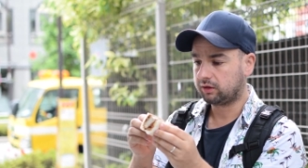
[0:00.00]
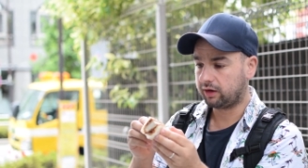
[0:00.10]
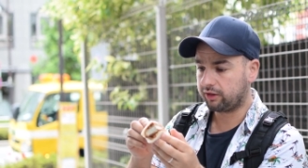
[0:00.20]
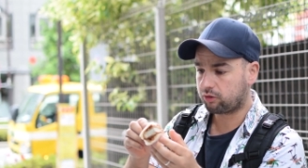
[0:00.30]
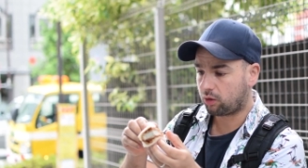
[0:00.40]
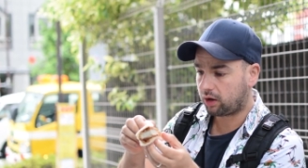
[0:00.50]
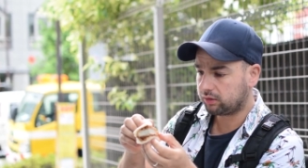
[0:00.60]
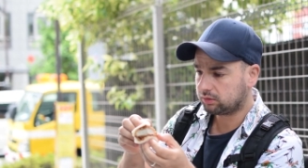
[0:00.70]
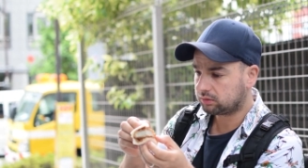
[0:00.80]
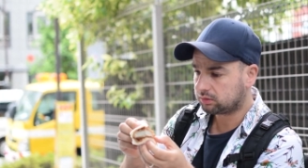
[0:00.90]
Now this
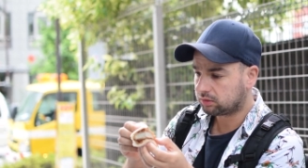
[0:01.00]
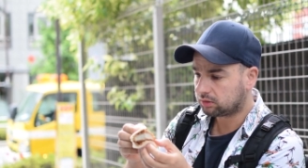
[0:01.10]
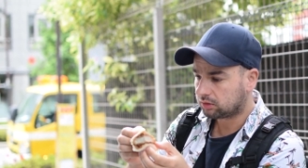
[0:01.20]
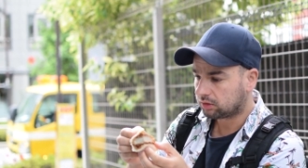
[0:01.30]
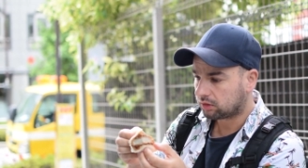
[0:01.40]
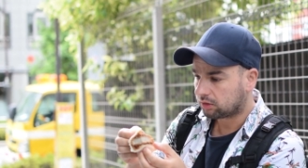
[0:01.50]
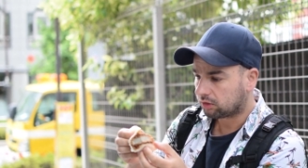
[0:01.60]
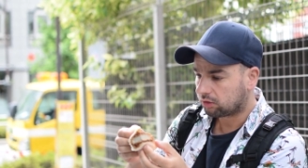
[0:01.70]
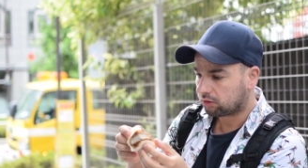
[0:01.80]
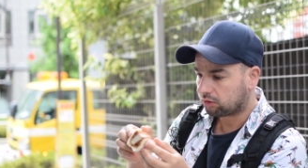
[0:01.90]
one,
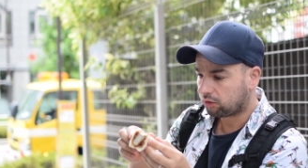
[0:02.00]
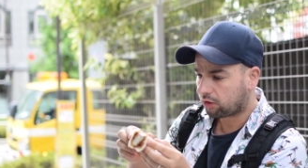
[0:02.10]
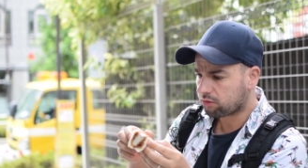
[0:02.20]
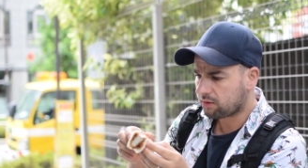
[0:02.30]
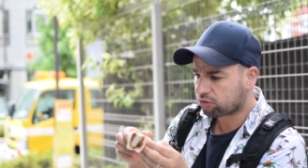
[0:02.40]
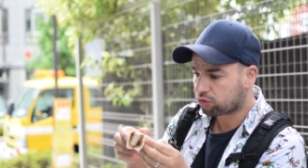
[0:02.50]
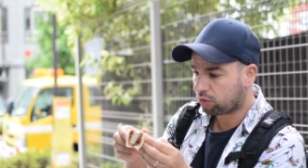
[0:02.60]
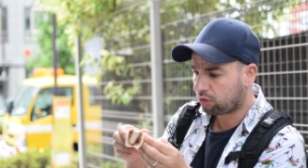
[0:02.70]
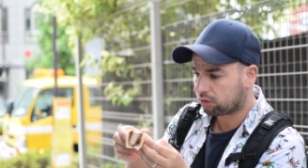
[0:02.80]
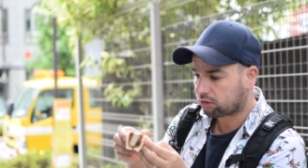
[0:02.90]
not as much
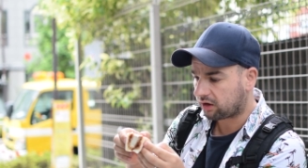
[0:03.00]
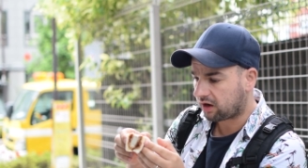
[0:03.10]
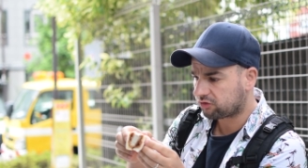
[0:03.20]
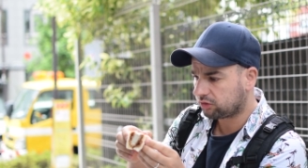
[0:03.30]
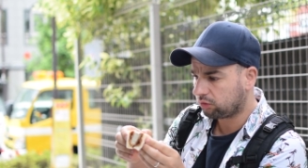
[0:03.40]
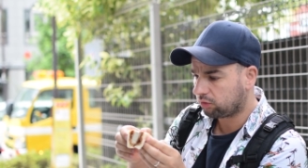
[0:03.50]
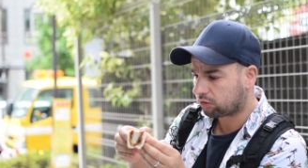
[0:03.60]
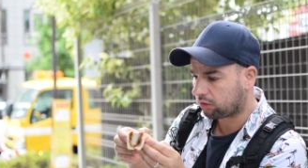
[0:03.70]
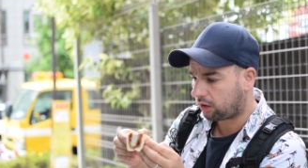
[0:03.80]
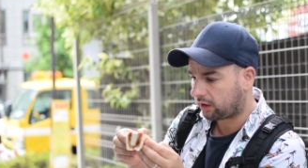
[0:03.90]
sauce, and it actually
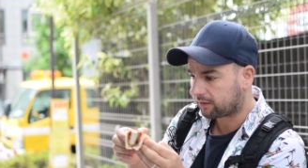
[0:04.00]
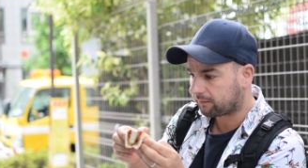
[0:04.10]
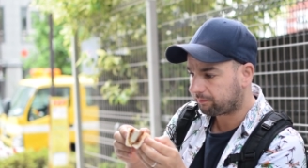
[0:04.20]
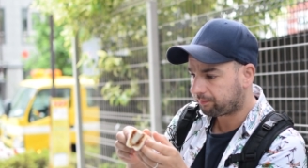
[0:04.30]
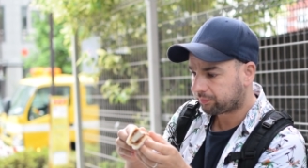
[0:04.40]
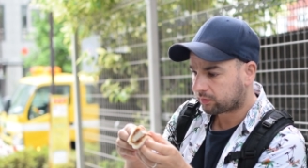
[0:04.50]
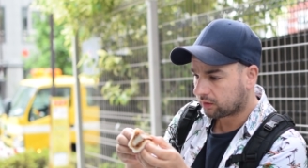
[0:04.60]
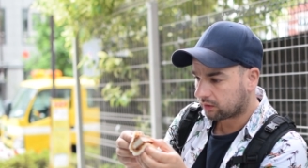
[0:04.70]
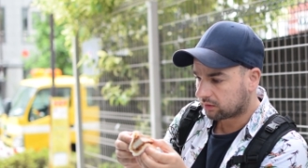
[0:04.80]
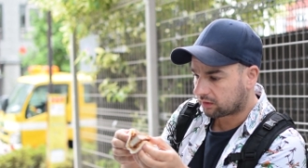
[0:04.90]
looks like
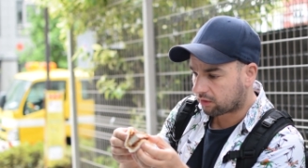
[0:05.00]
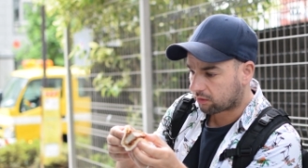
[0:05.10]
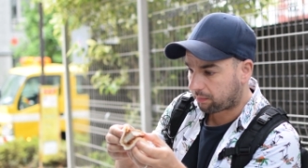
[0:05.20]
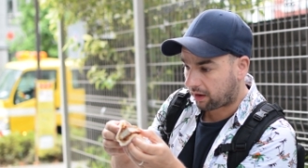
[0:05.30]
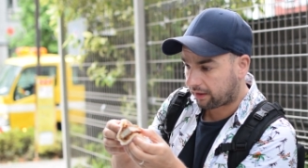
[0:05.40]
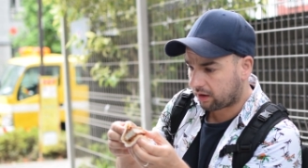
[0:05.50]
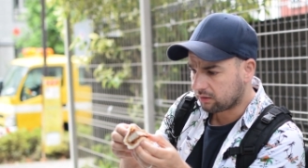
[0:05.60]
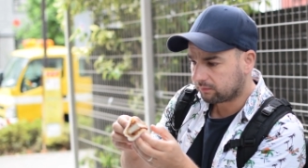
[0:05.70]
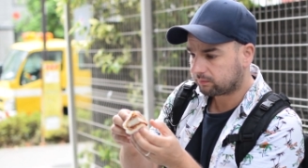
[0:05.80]
there's butter.